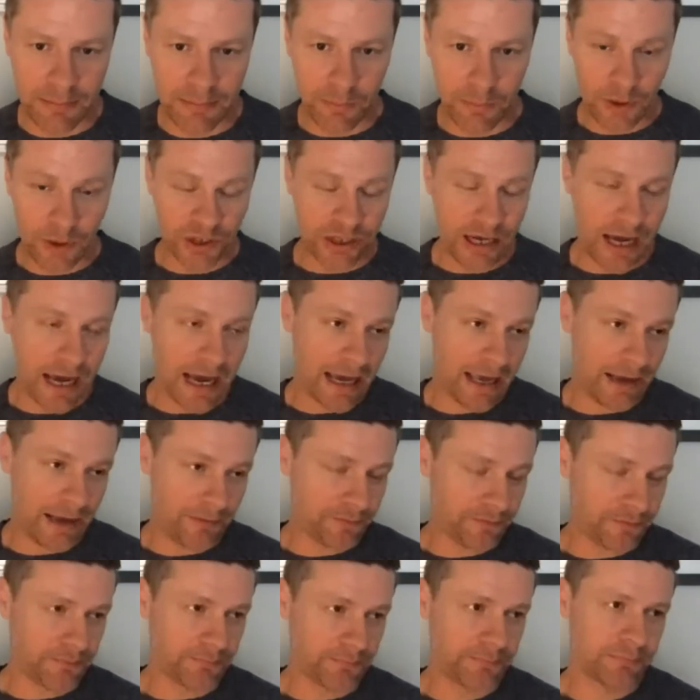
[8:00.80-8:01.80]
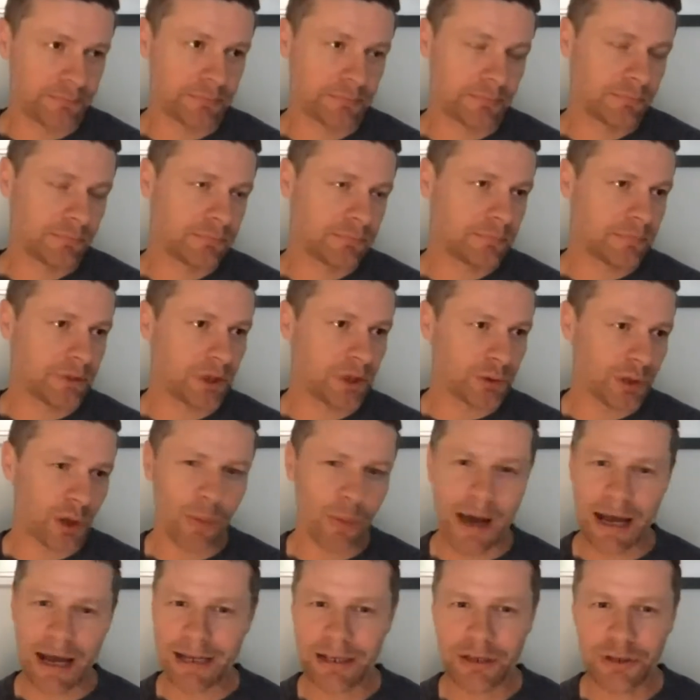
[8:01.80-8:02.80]
which I don't know
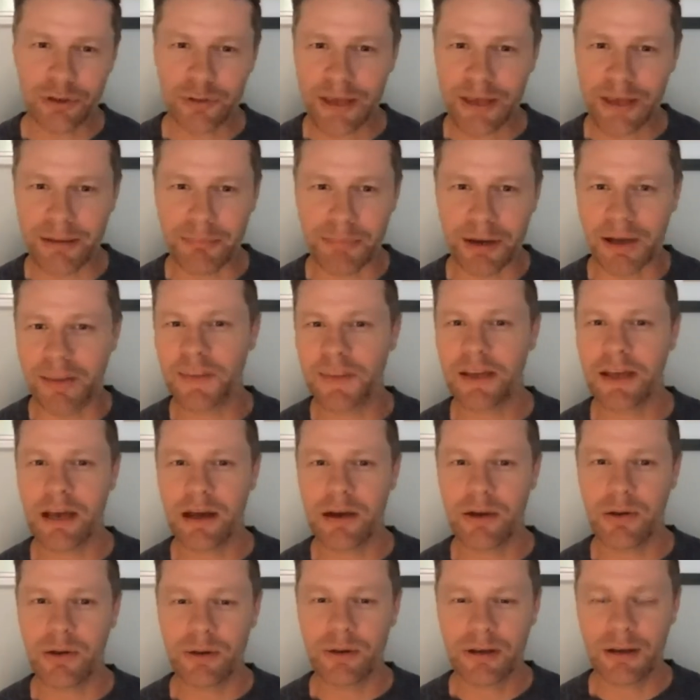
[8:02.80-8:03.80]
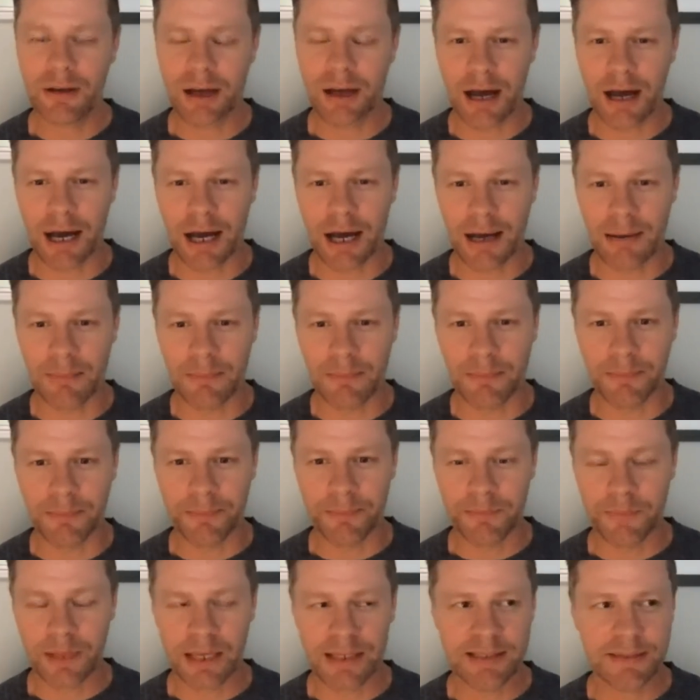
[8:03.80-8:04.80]
why I didn't do that a month ago,
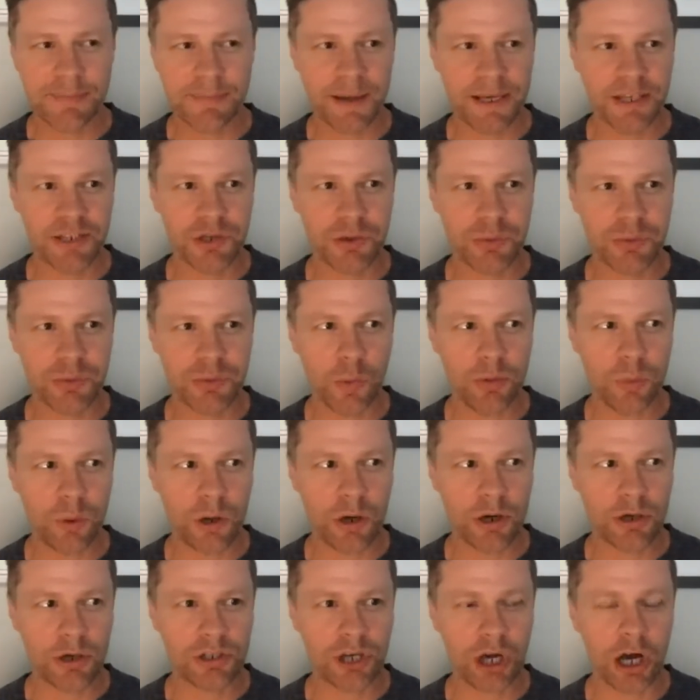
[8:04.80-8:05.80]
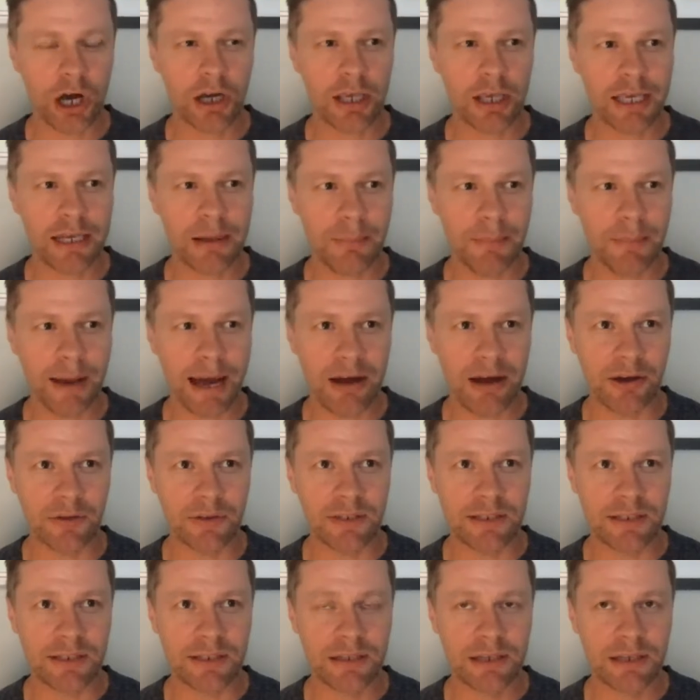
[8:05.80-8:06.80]
especially when we're talking
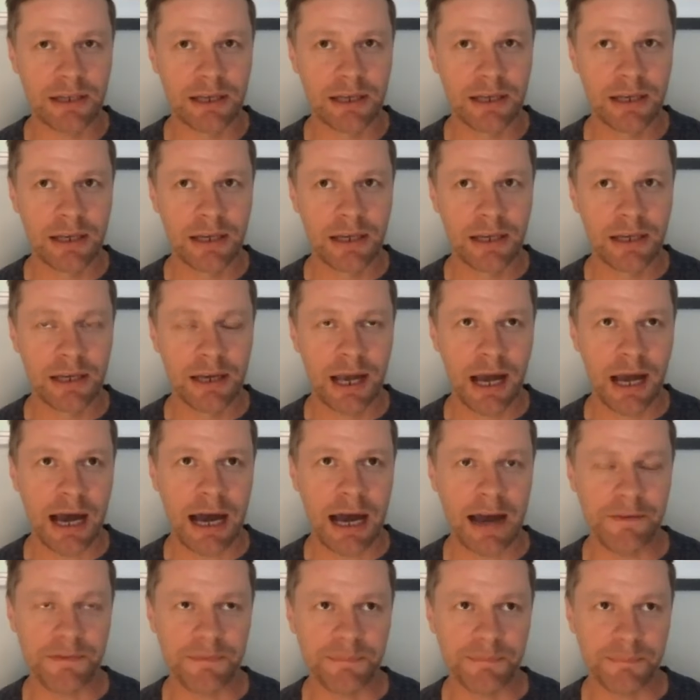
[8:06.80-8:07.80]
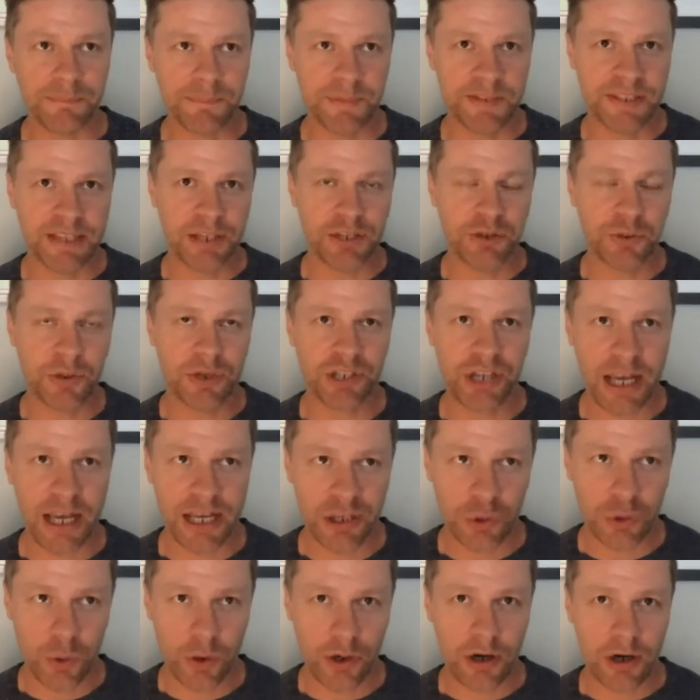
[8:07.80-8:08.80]
about, I sent you a
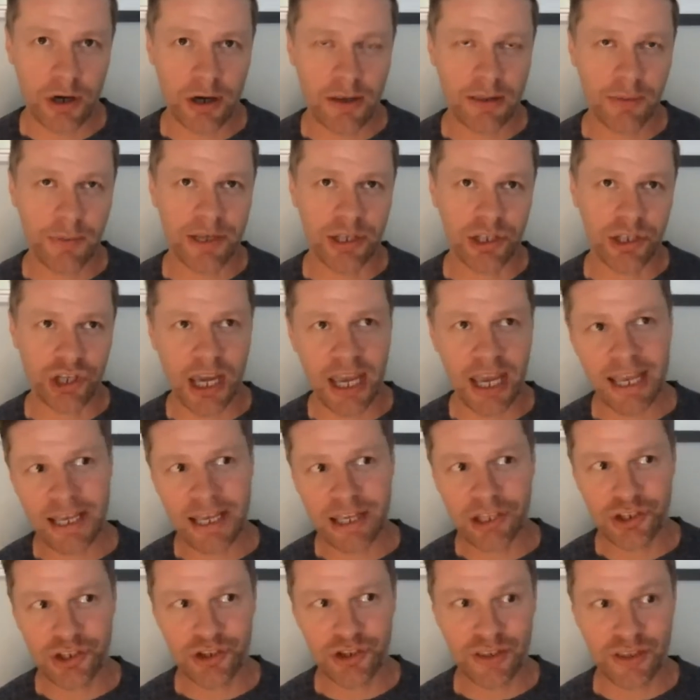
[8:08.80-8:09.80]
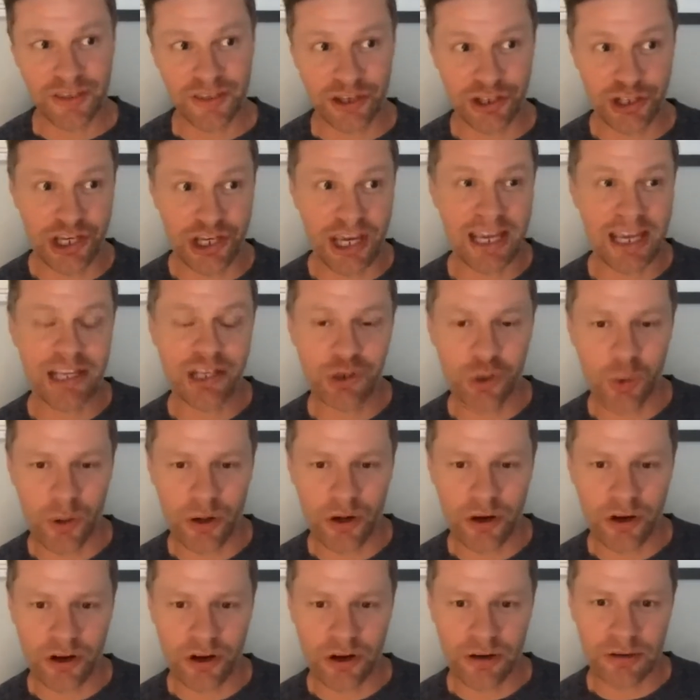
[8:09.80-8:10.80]
change order and then we changed the change
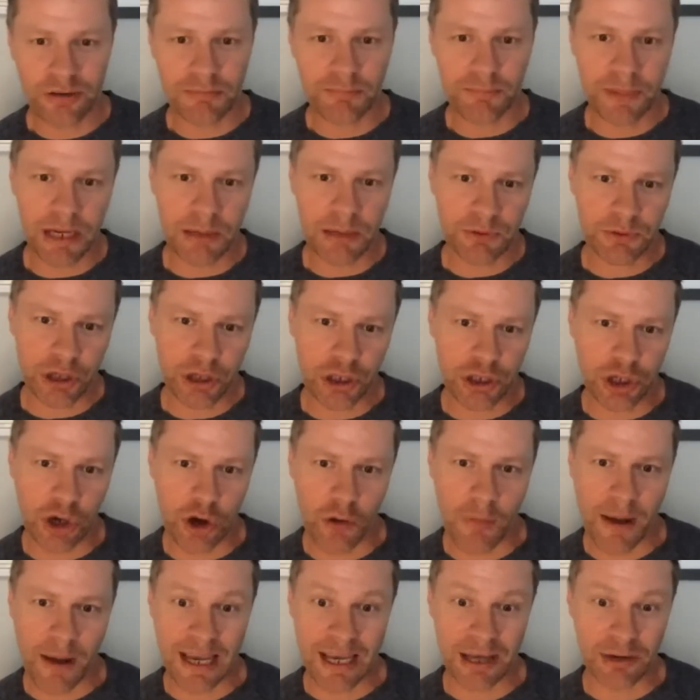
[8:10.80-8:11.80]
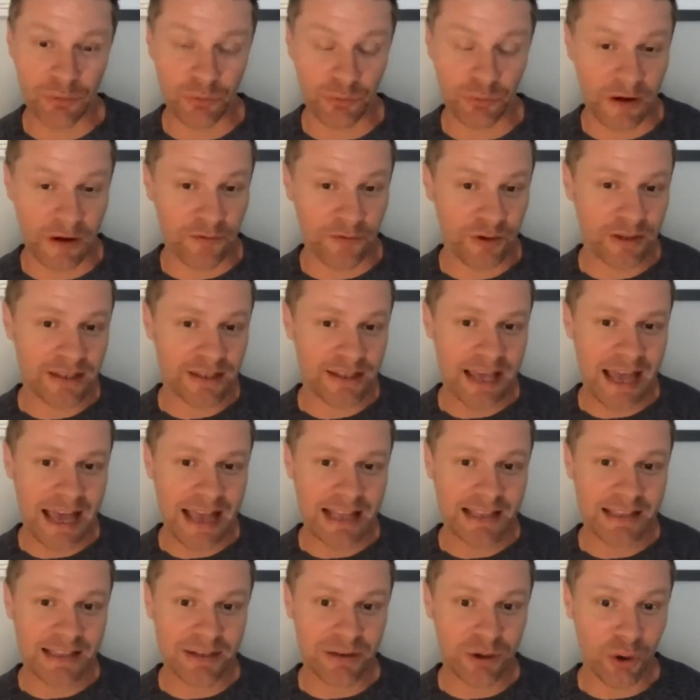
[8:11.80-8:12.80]
order, being able to go back and reference
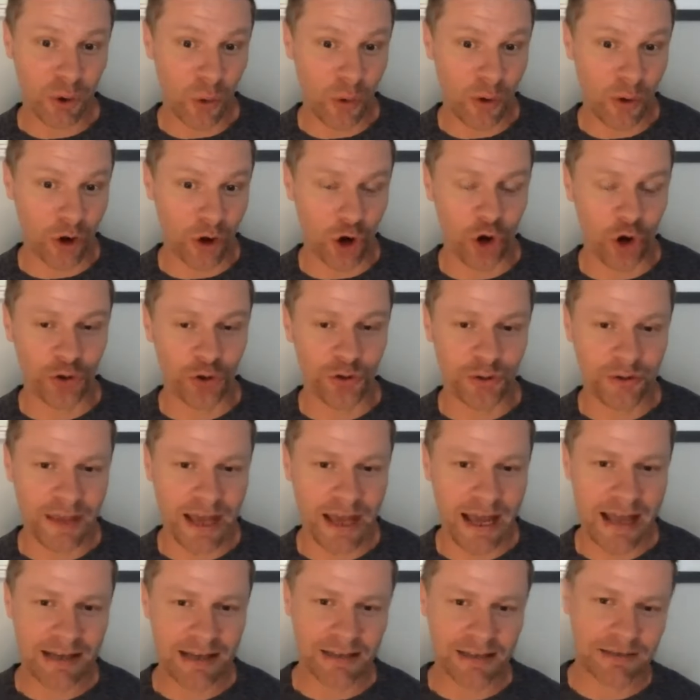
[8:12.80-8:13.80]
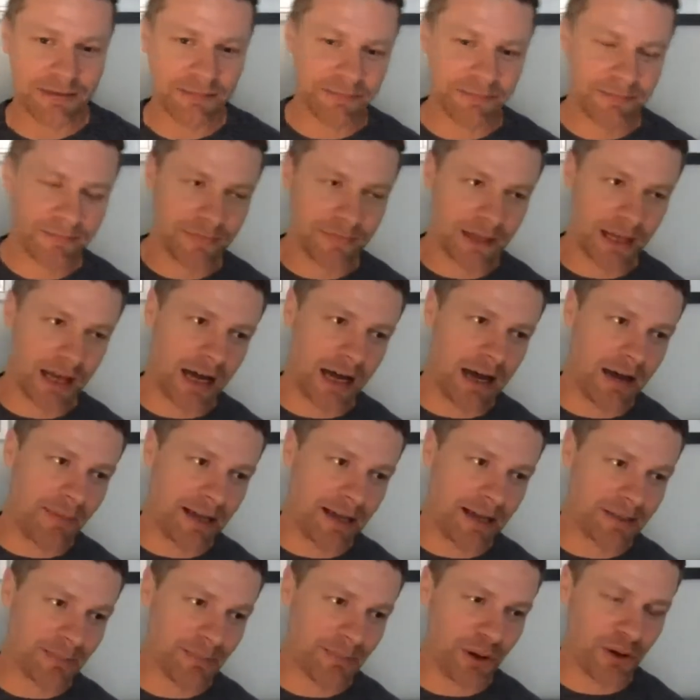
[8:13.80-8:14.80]
that or alter that,
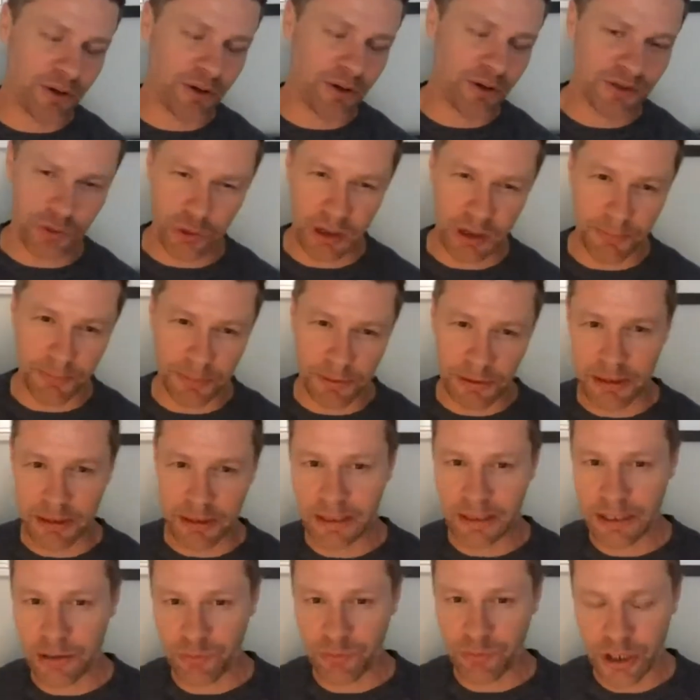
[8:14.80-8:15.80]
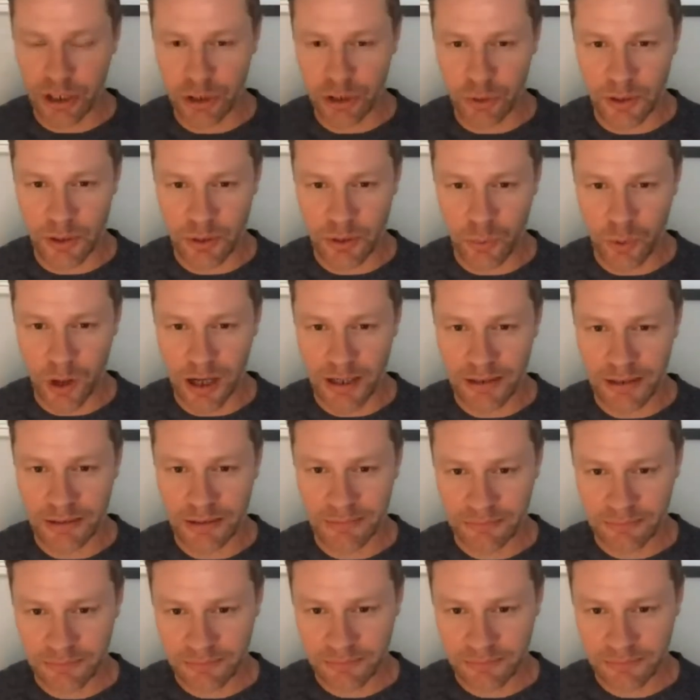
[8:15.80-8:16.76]
as opposed to completely redoing one,